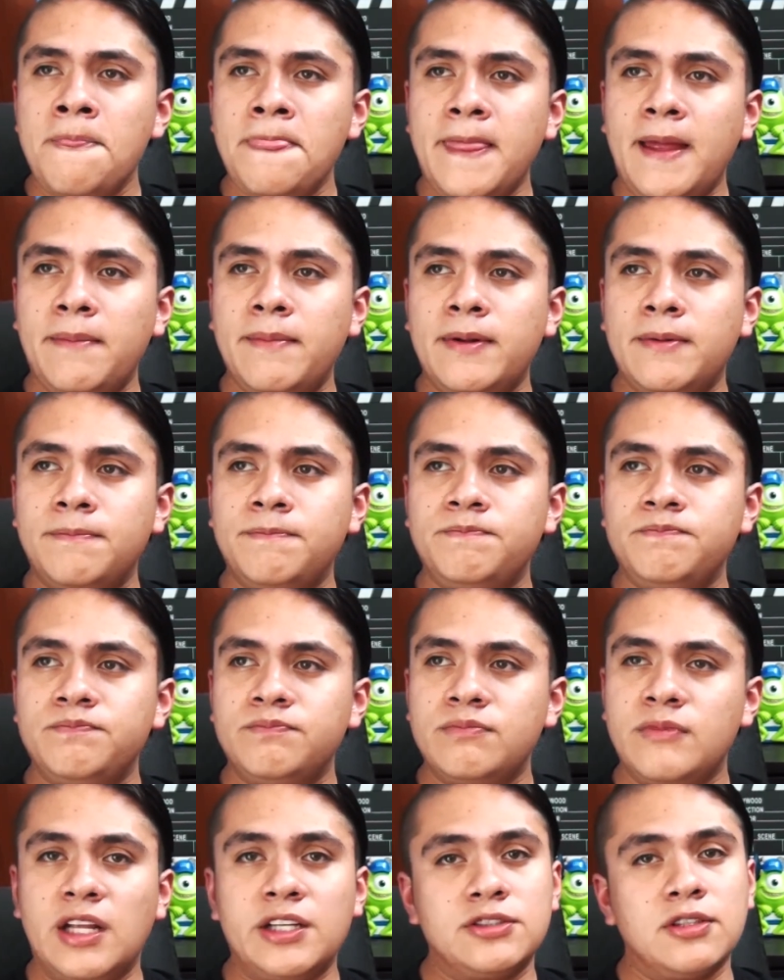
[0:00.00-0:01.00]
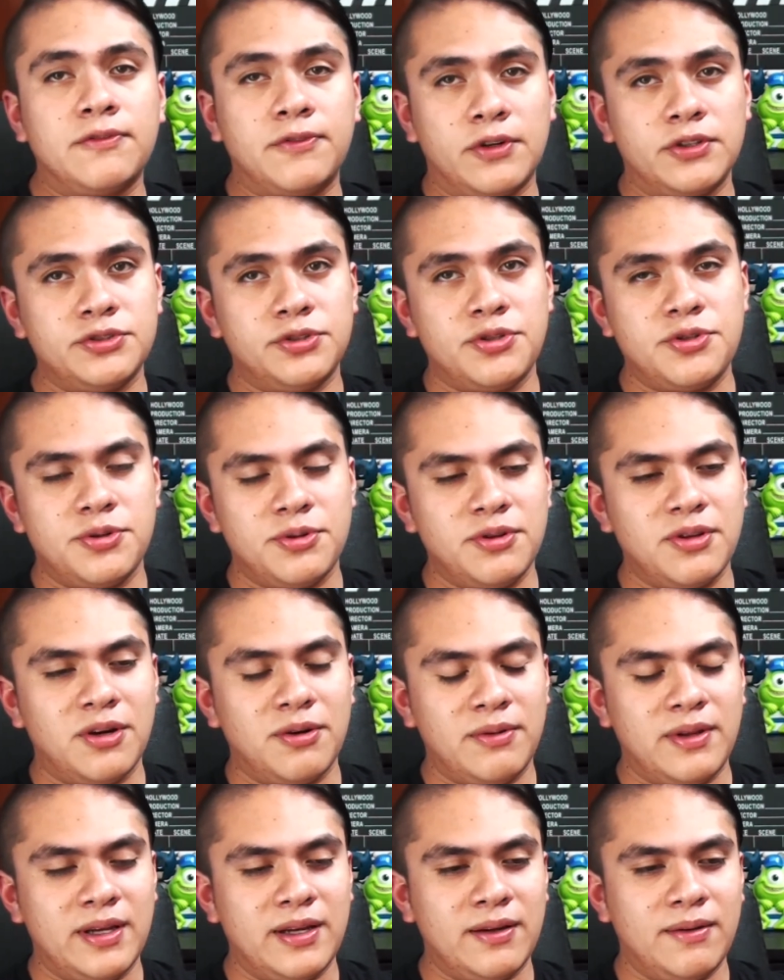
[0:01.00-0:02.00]
I mean, yes, of course you should
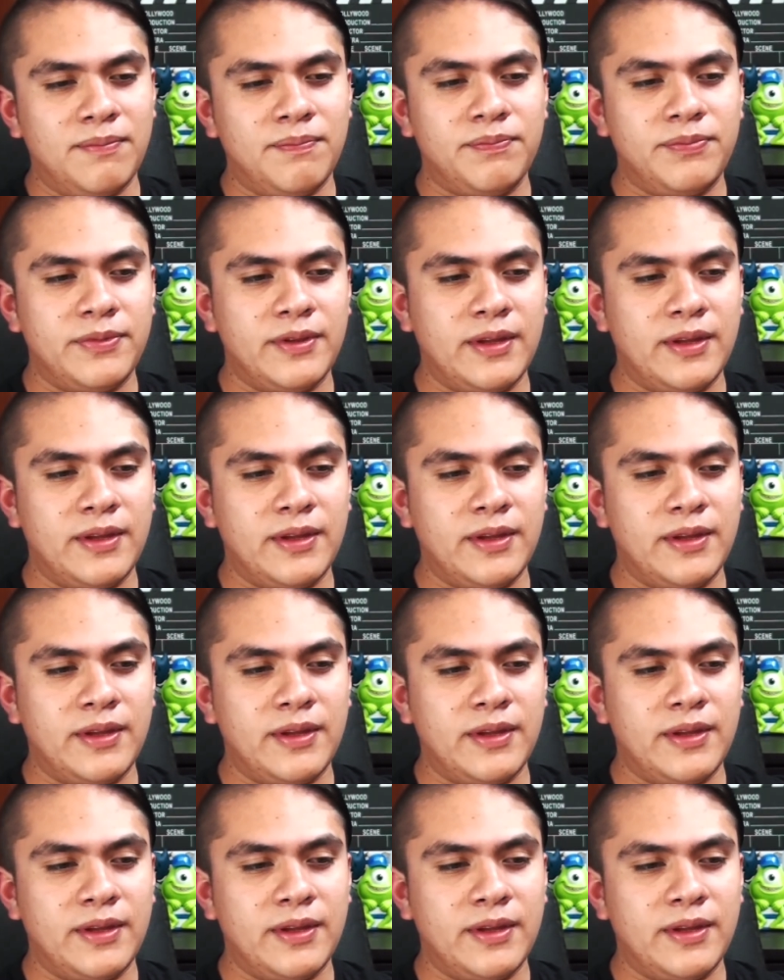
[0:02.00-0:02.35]
know the